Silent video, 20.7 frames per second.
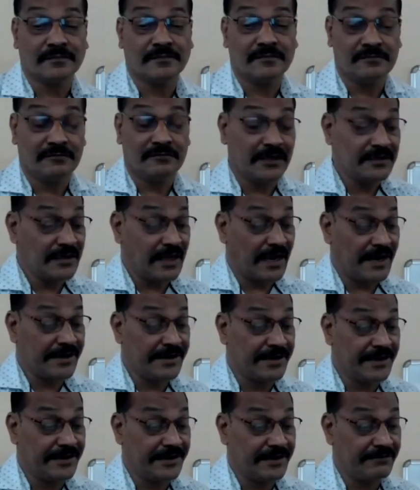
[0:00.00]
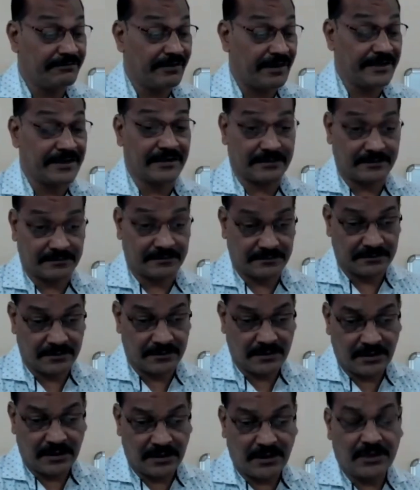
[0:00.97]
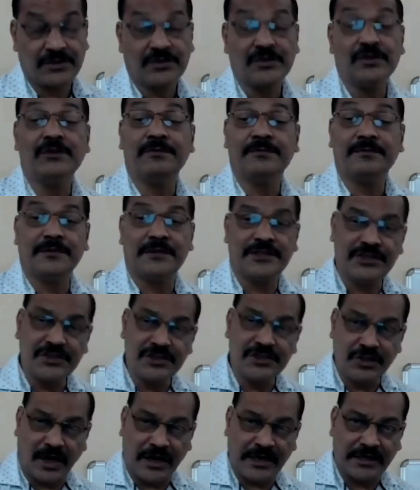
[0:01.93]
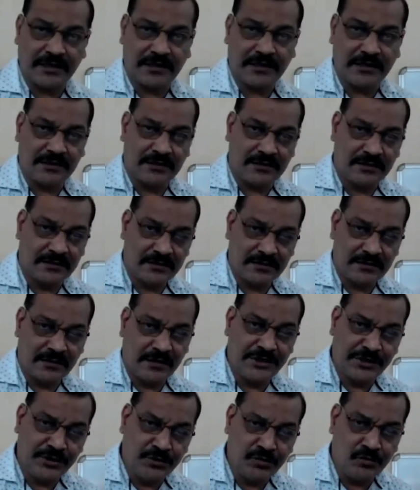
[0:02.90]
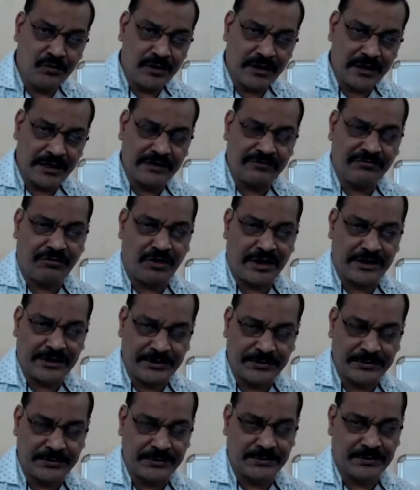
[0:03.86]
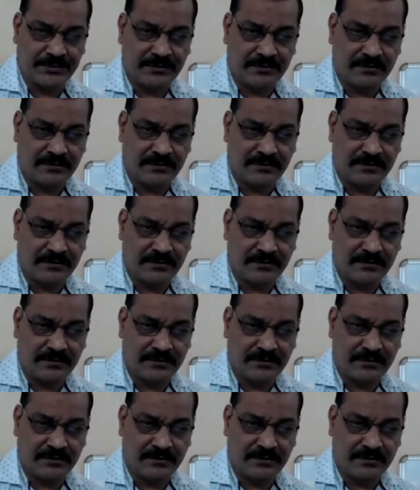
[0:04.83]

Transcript: What is identifier? So this is not a new word for you,